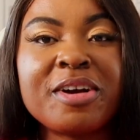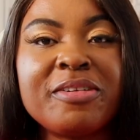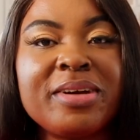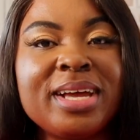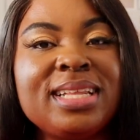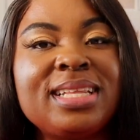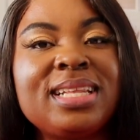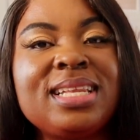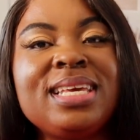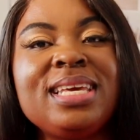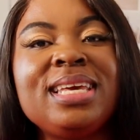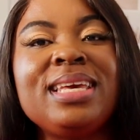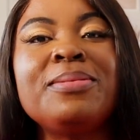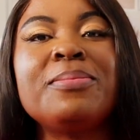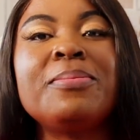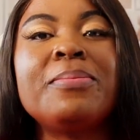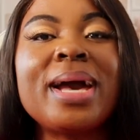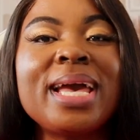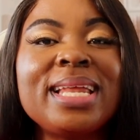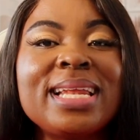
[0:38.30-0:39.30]

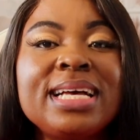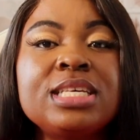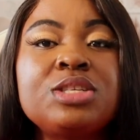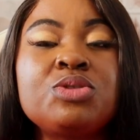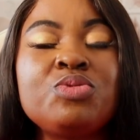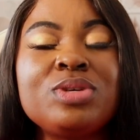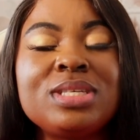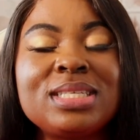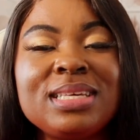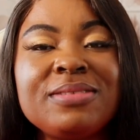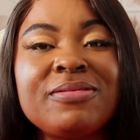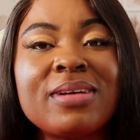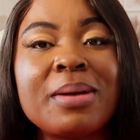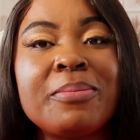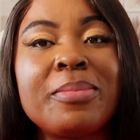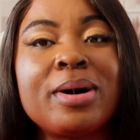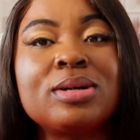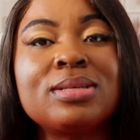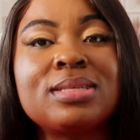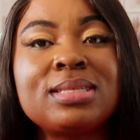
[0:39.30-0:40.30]
Currently, miners receive
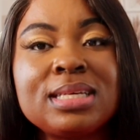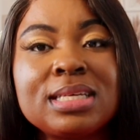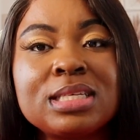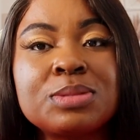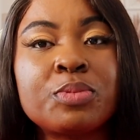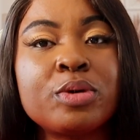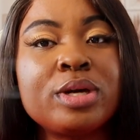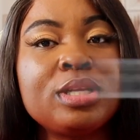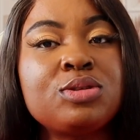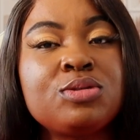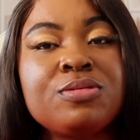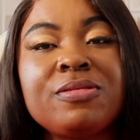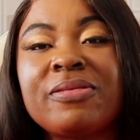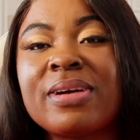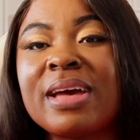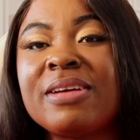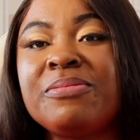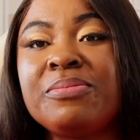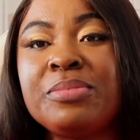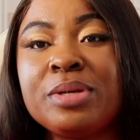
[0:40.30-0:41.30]
about
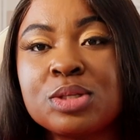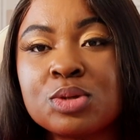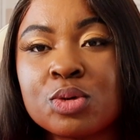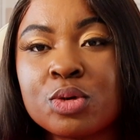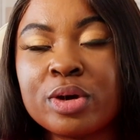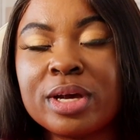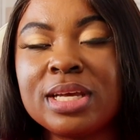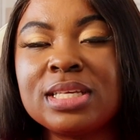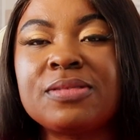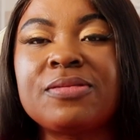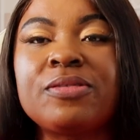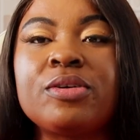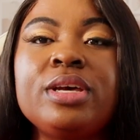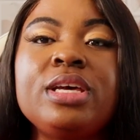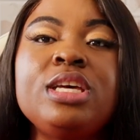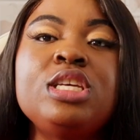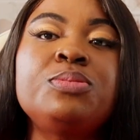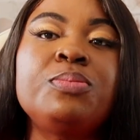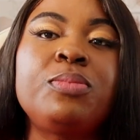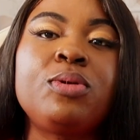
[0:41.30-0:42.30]
6.25 Bitcoins for
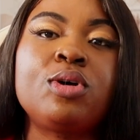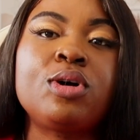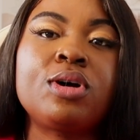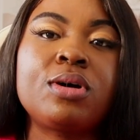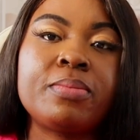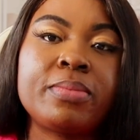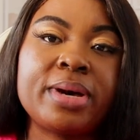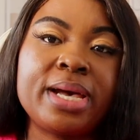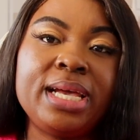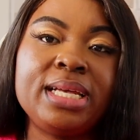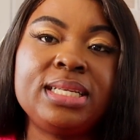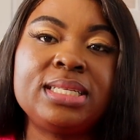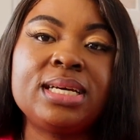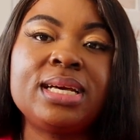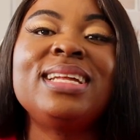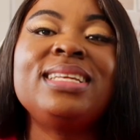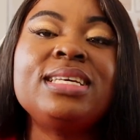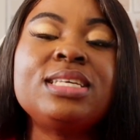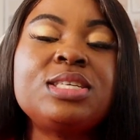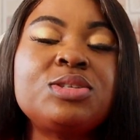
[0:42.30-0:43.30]
each block mined.
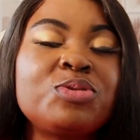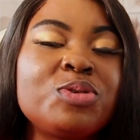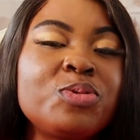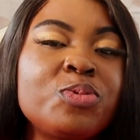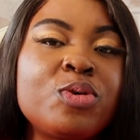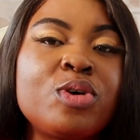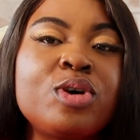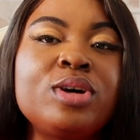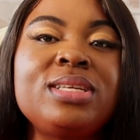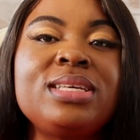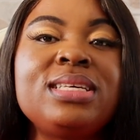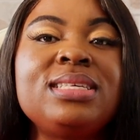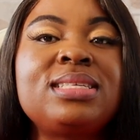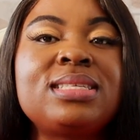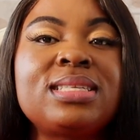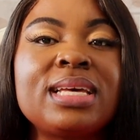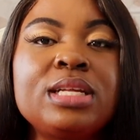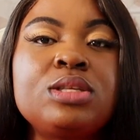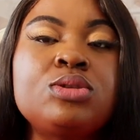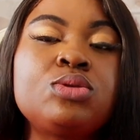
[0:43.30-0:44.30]
This reward is
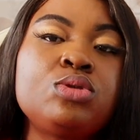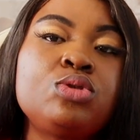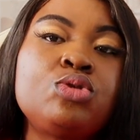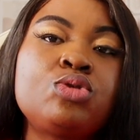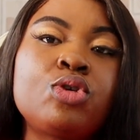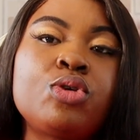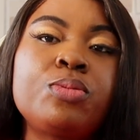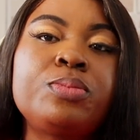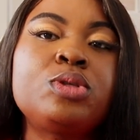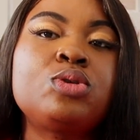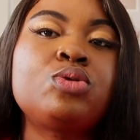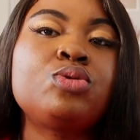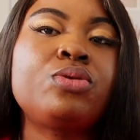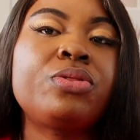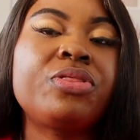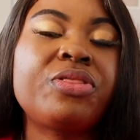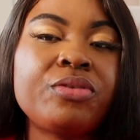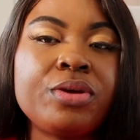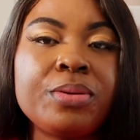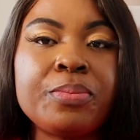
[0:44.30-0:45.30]
set to drop to
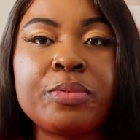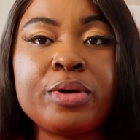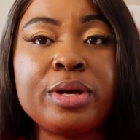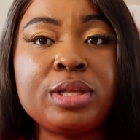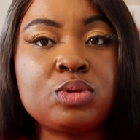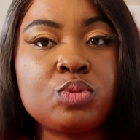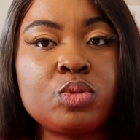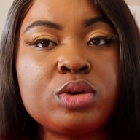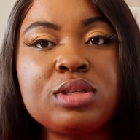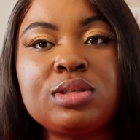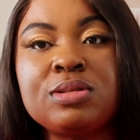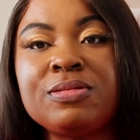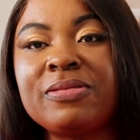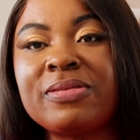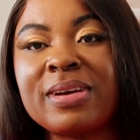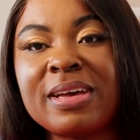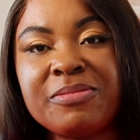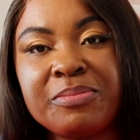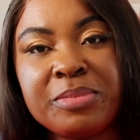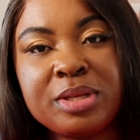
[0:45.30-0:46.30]

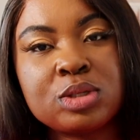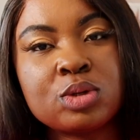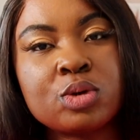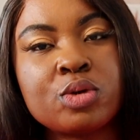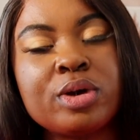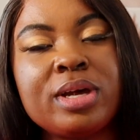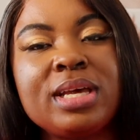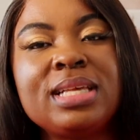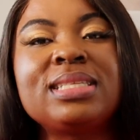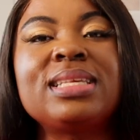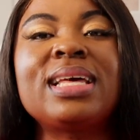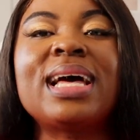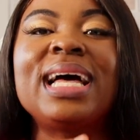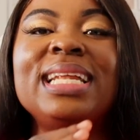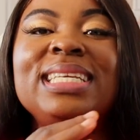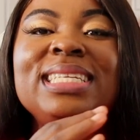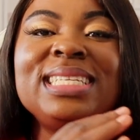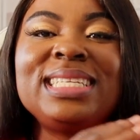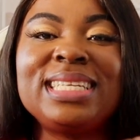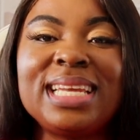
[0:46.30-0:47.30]
3.125 Bitcoin
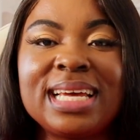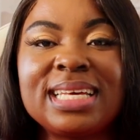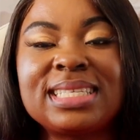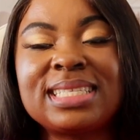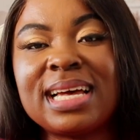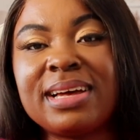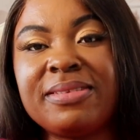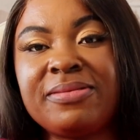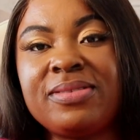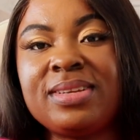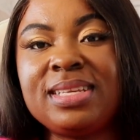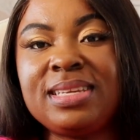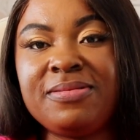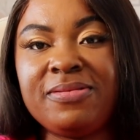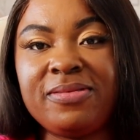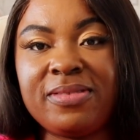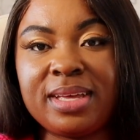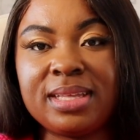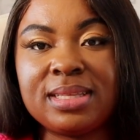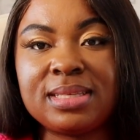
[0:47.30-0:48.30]
at the next halving
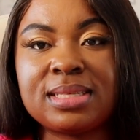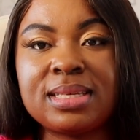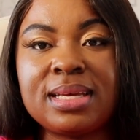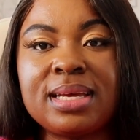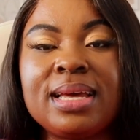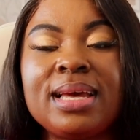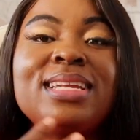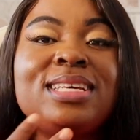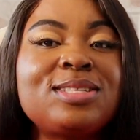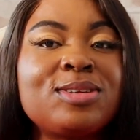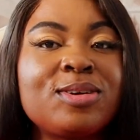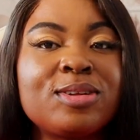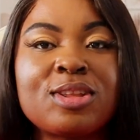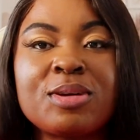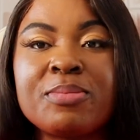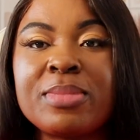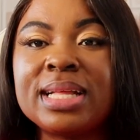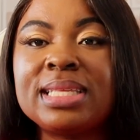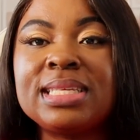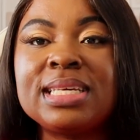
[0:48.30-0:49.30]
event. This
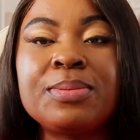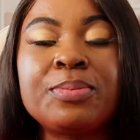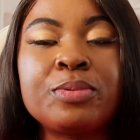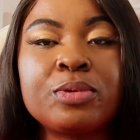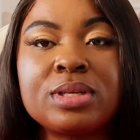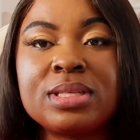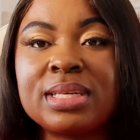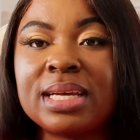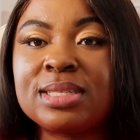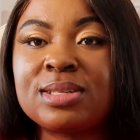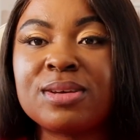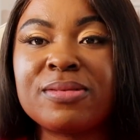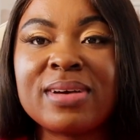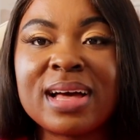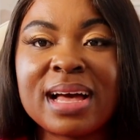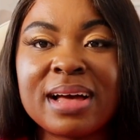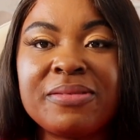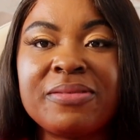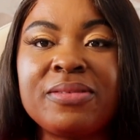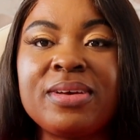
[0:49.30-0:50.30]
automatic process of
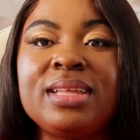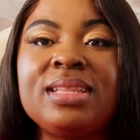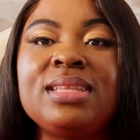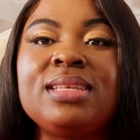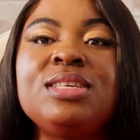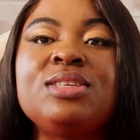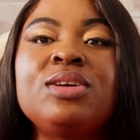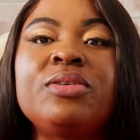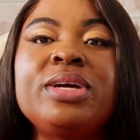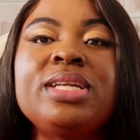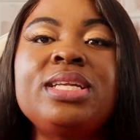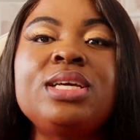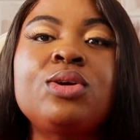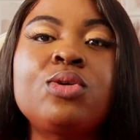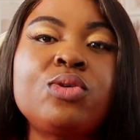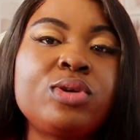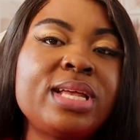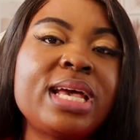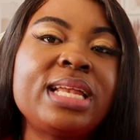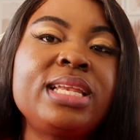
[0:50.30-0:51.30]
halving is already
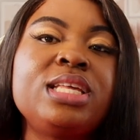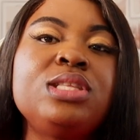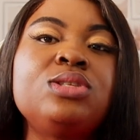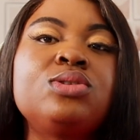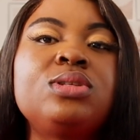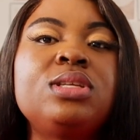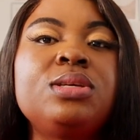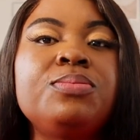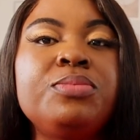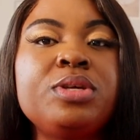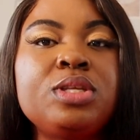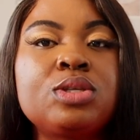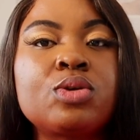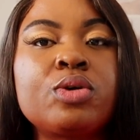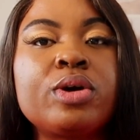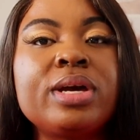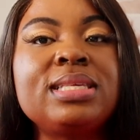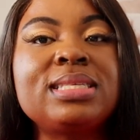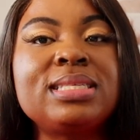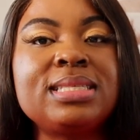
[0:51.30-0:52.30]
coded into the
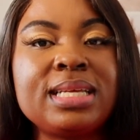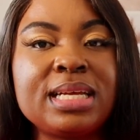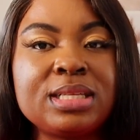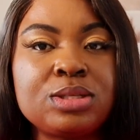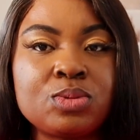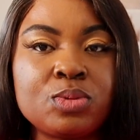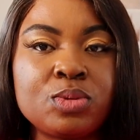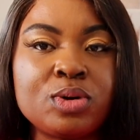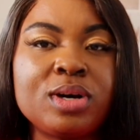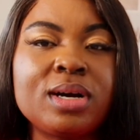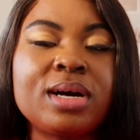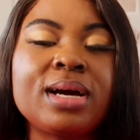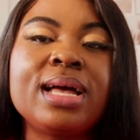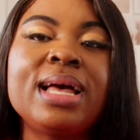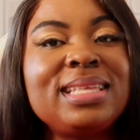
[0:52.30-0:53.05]
Bitcoin's network.